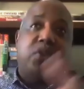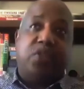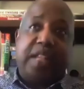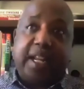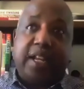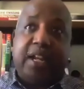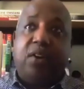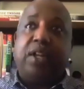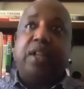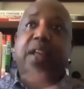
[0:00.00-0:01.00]
They're
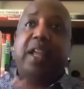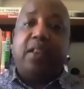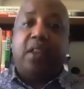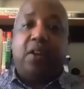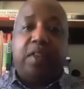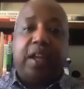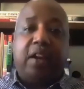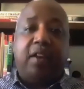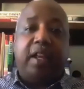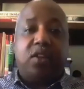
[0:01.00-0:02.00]
secondary, and they're
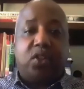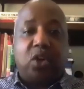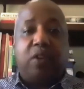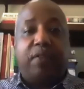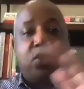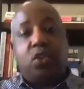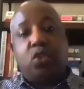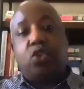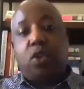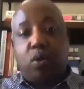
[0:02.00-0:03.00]
there in service to
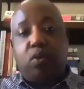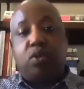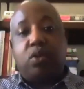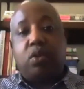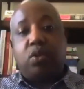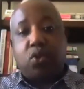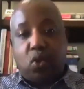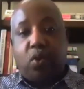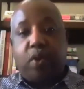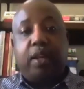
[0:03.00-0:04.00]
Joe's
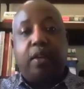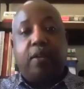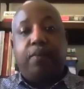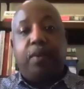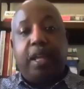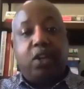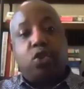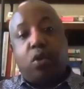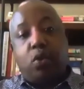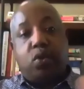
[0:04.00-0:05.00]
story and
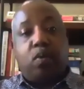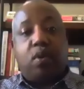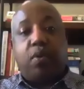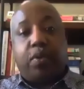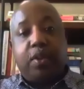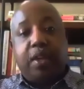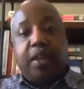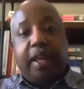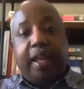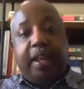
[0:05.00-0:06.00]
Joe's growth.
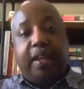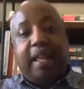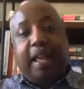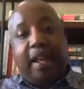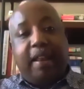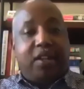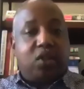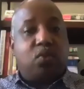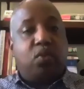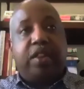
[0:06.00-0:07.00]
And
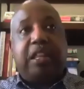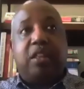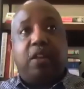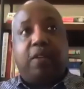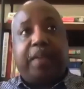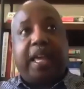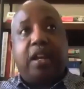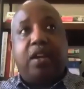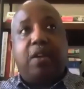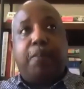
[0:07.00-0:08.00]
that's really that
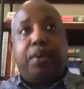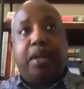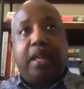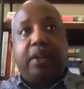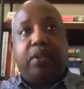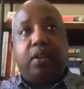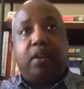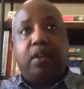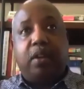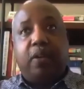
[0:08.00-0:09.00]
ended up being
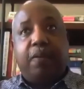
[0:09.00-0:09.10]
the